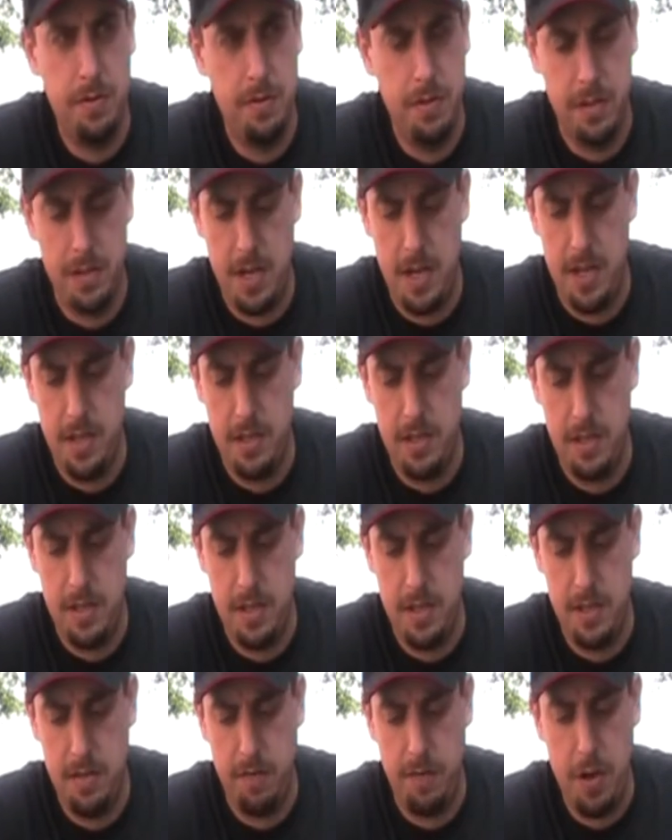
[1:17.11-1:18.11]
It's got
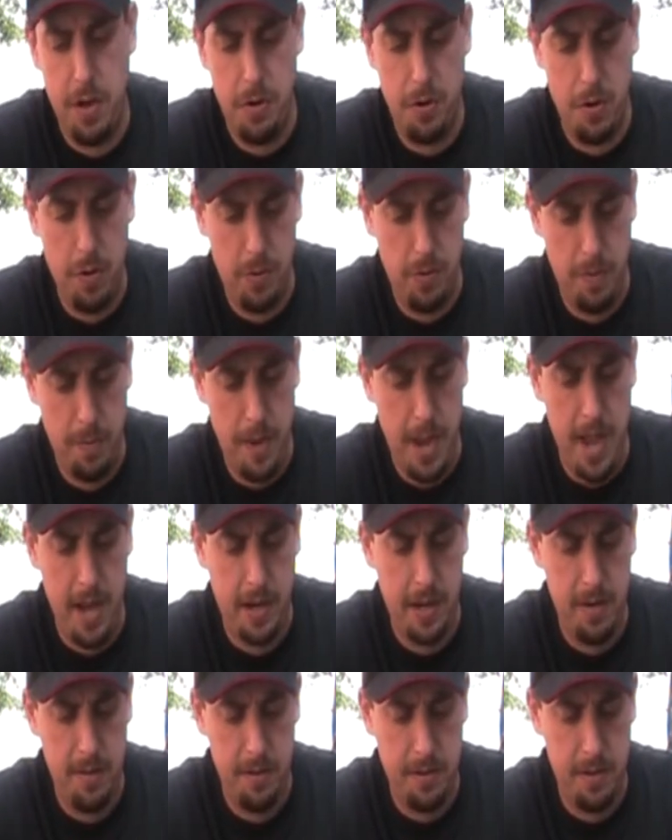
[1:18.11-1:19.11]
uh, Velcro on the back
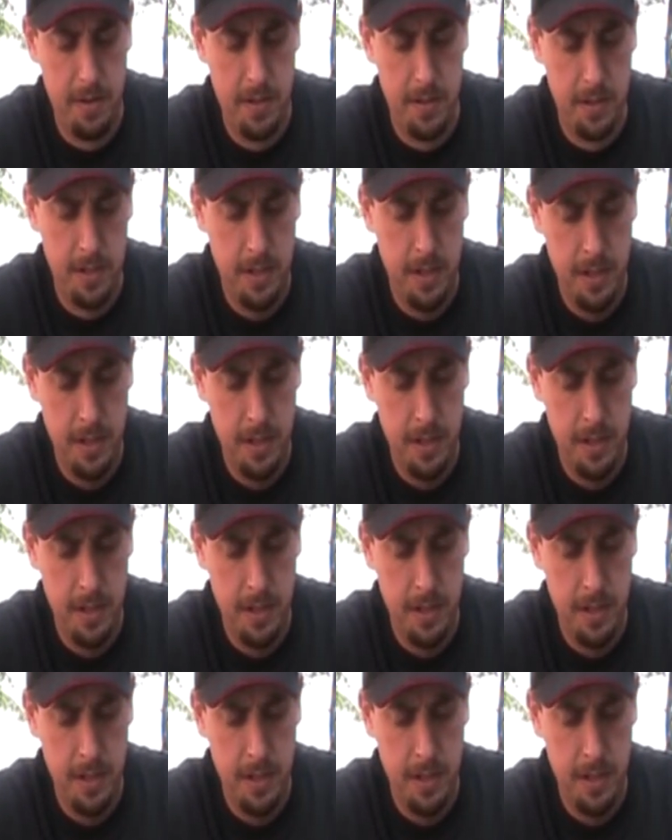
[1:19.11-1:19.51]
and everything.